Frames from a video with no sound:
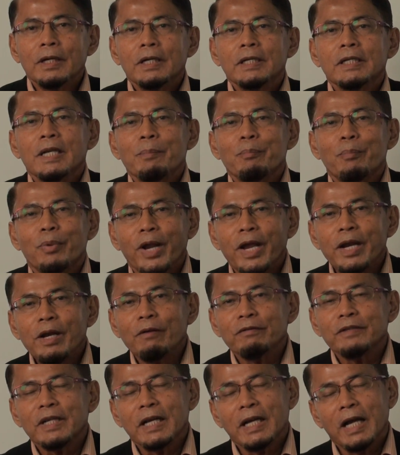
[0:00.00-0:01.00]
The brain
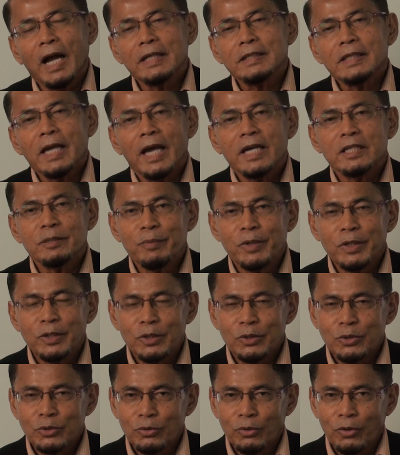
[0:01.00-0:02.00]
of the guts has been
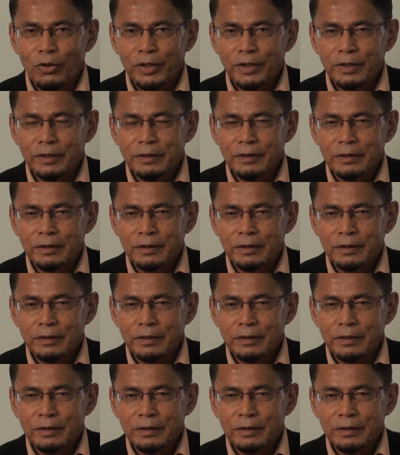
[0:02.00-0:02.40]
destroyed.